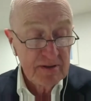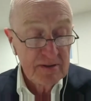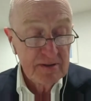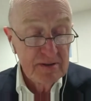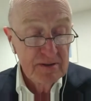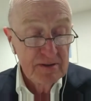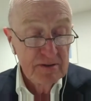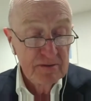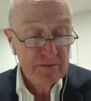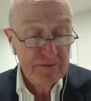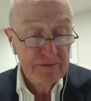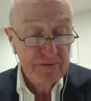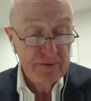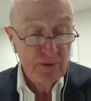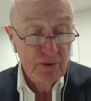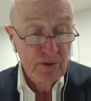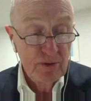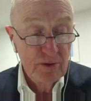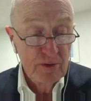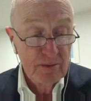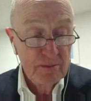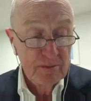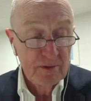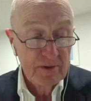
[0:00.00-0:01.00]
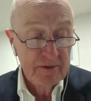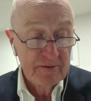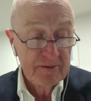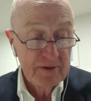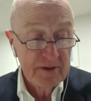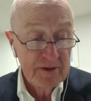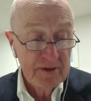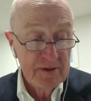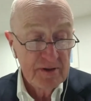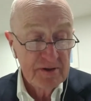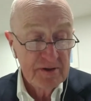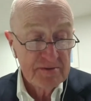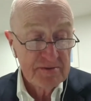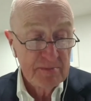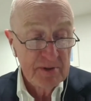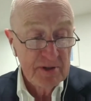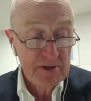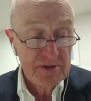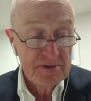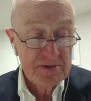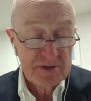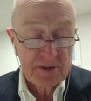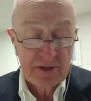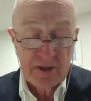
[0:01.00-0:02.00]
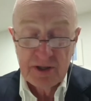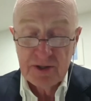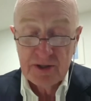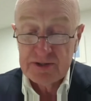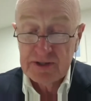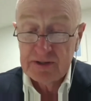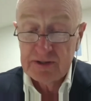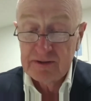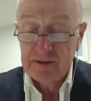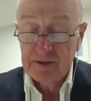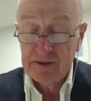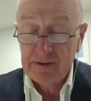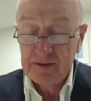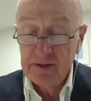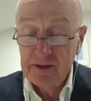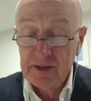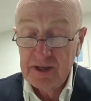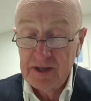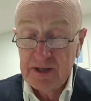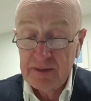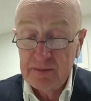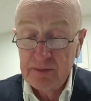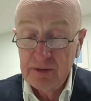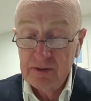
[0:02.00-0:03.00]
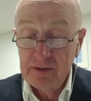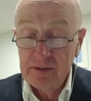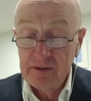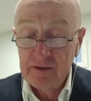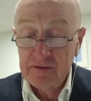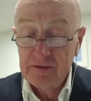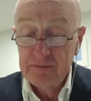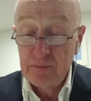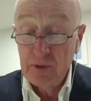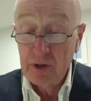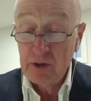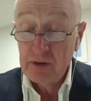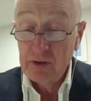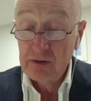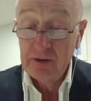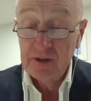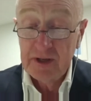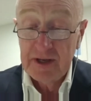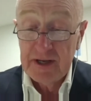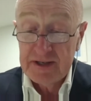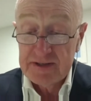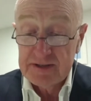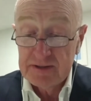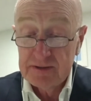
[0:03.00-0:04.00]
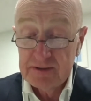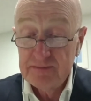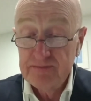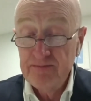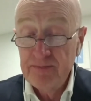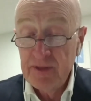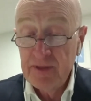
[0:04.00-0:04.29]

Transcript: in the form of, I suppose it goes under the label of moral hazard.